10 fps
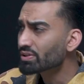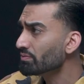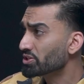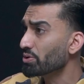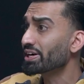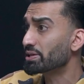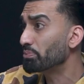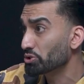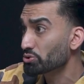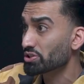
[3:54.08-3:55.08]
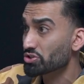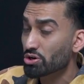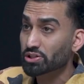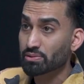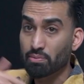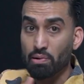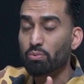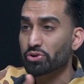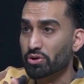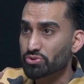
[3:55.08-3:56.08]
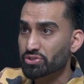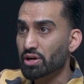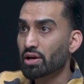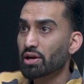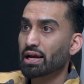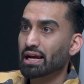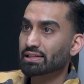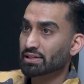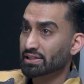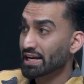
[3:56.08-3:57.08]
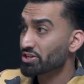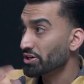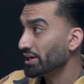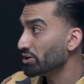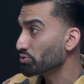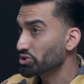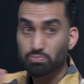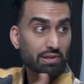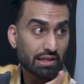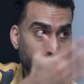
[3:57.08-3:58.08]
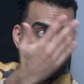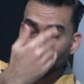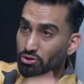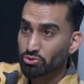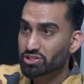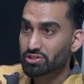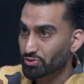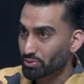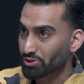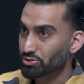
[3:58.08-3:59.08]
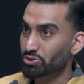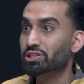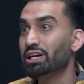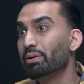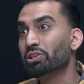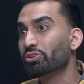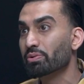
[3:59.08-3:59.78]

direct and produce the show. And then my mom would host. And then the engineers would just be like, the Chris of the world would just kind of be there in the